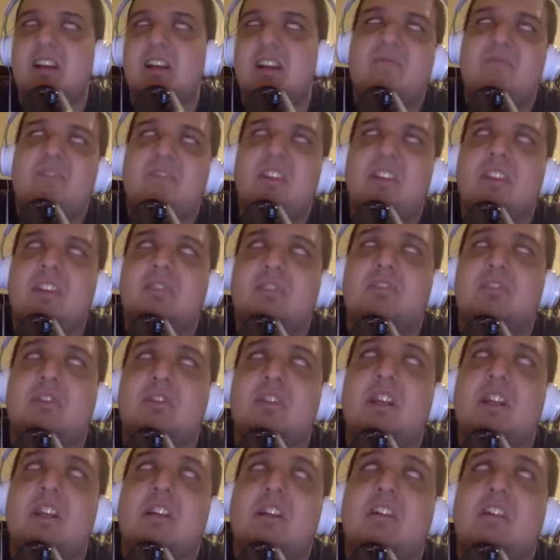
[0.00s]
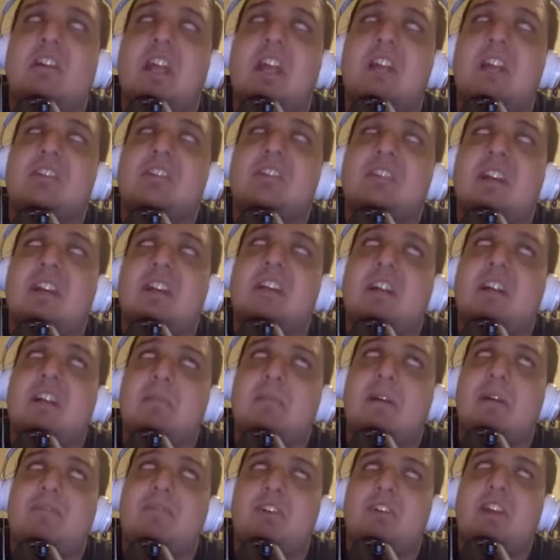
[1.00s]
so they, they decide to come
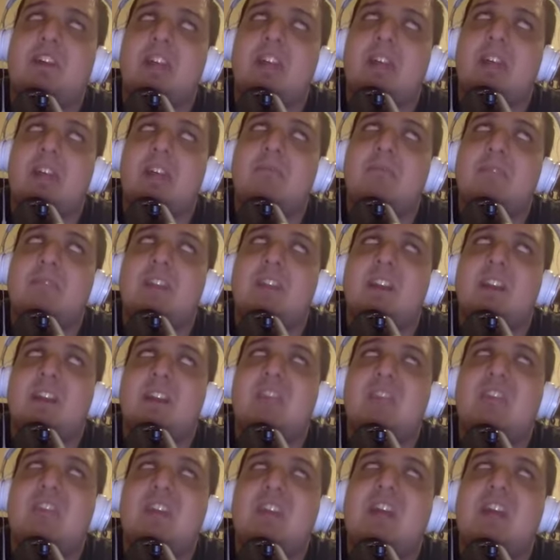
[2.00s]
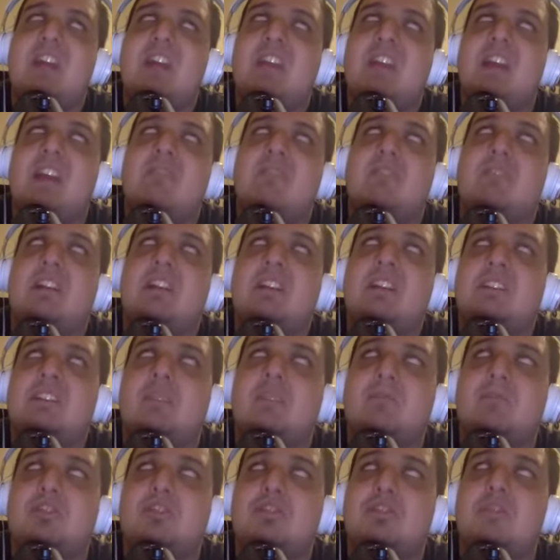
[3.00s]
after him. Then they release some
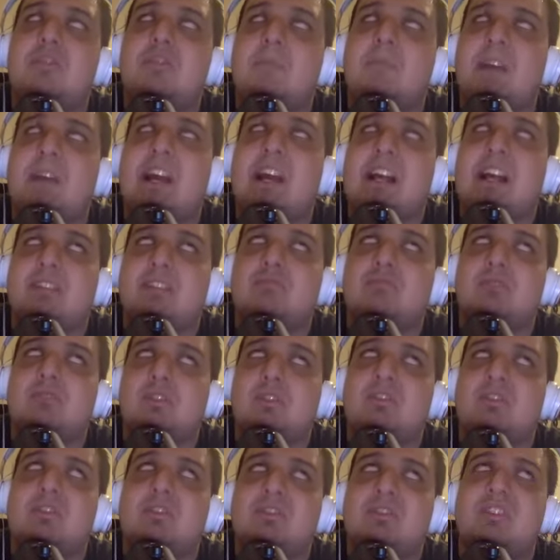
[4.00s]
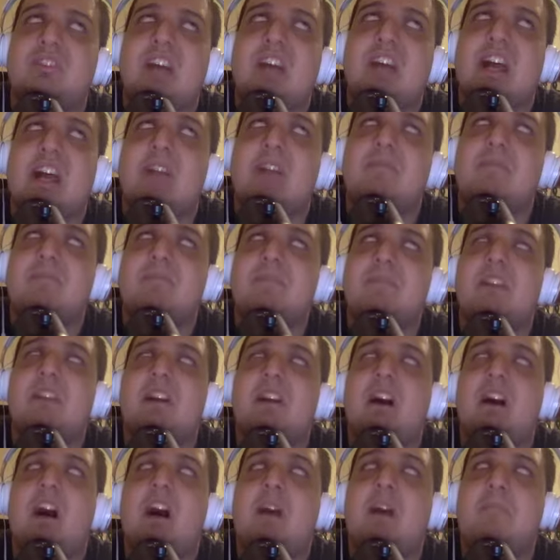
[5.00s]
stupid-ass rules that
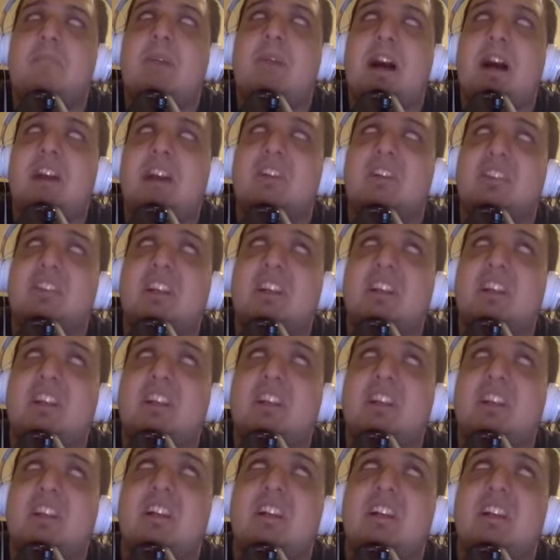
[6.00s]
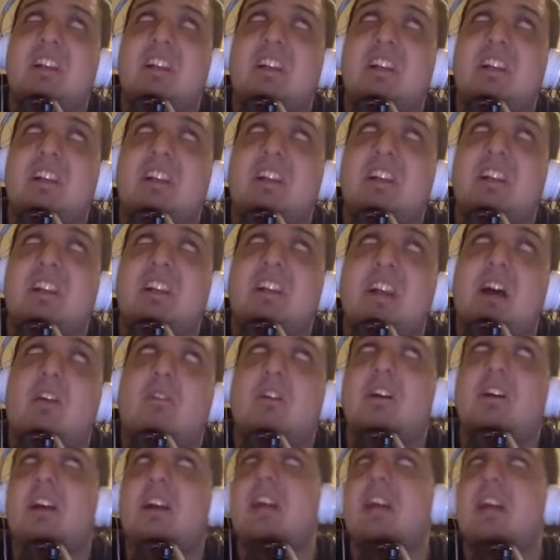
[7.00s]
umpires can now, if they
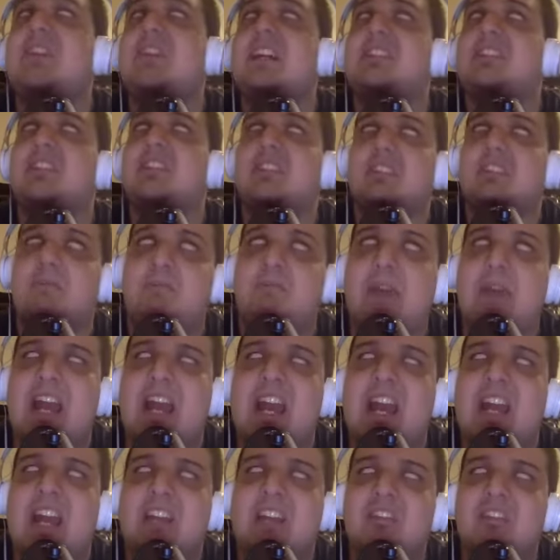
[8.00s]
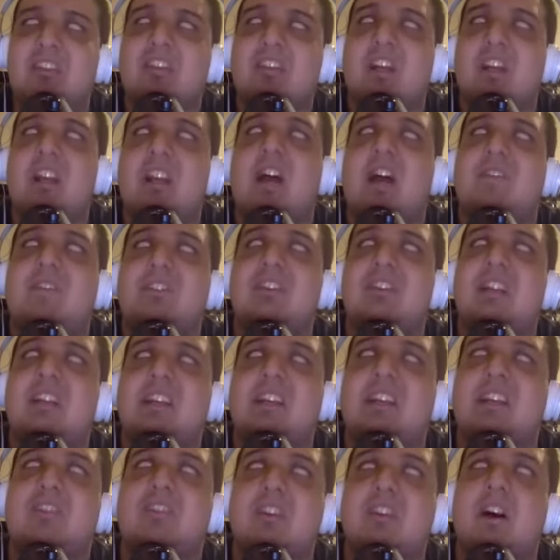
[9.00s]
suspect that you have sticky
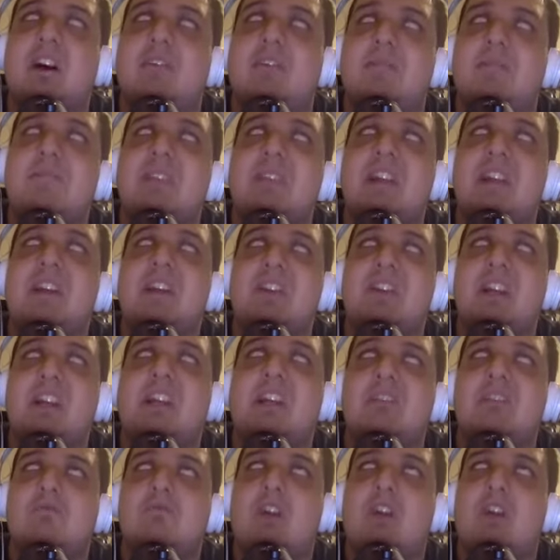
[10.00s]
stuff, they can walk